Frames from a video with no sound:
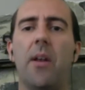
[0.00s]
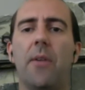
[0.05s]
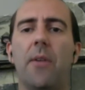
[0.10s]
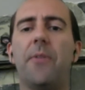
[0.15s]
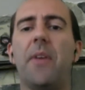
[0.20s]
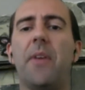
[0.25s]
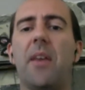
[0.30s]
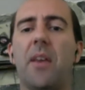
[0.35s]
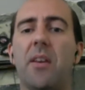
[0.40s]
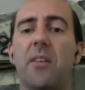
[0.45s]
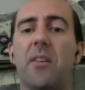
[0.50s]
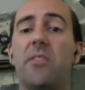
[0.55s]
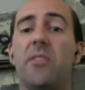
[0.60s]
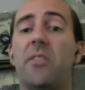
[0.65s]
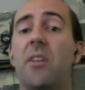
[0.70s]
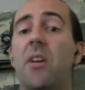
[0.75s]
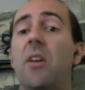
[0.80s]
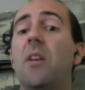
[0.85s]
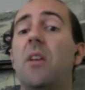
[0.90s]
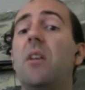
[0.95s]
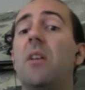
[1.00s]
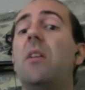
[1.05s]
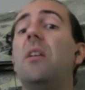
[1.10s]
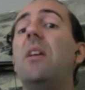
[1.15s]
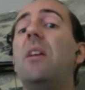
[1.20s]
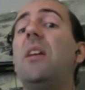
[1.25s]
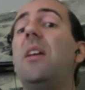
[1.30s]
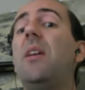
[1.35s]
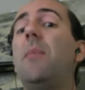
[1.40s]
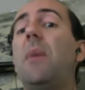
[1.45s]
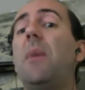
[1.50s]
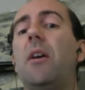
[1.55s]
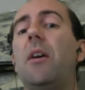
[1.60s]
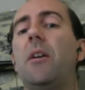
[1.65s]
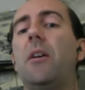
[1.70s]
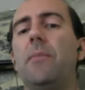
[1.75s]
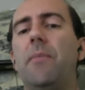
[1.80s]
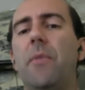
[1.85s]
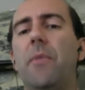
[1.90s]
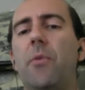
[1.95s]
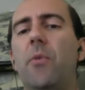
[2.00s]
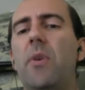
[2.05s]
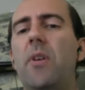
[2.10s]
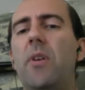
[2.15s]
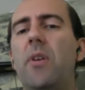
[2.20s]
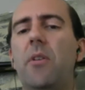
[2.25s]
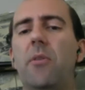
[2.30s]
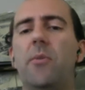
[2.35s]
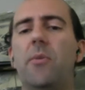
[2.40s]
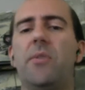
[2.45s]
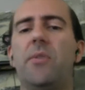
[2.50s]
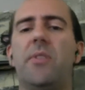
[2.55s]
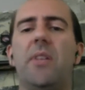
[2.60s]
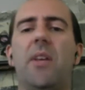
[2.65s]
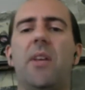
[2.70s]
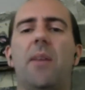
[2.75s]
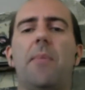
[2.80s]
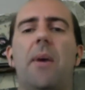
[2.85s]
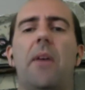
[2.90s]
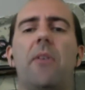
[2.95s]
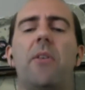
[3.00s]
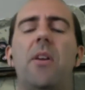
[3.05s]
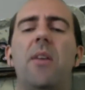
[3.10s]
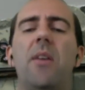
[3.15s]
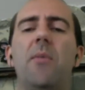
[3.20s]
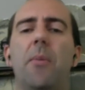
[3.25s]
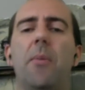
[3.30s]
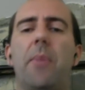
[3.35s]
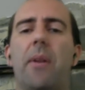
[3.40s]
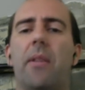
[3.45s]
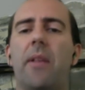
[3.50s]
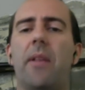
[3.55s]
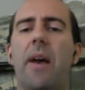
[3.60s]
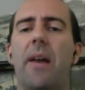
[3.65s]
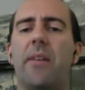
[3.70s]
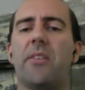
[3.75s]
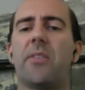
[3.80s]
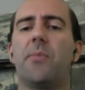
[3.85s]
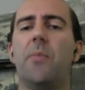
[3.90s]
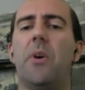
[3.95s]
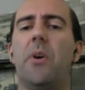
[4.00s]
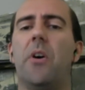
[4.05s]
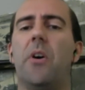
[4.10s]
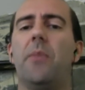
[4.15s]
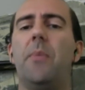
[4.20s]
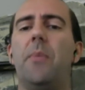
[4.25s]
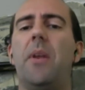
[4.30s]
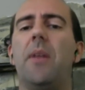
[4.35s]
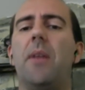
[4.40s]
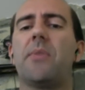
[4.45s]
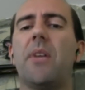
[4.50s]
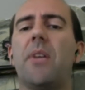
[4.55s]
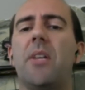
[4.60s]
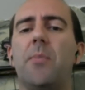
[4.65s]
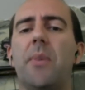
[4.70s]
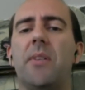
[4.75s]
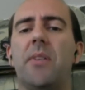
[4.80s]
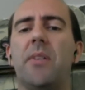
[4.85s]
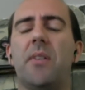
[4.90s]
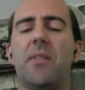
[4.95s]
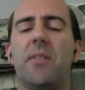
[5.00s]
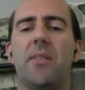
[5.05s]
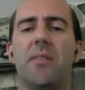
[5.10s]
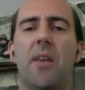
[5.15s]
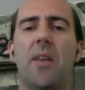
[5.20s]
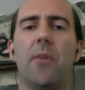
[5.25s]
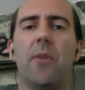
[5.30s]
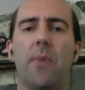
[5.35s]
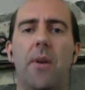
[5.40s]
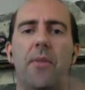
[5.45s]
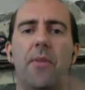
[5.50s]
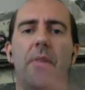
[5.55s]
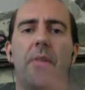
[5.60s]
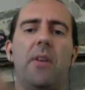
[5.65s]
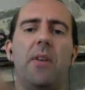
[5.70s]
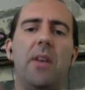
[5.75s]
thing is email. We don't always think about our email, but a lot of small, medium-sized businesses, they run their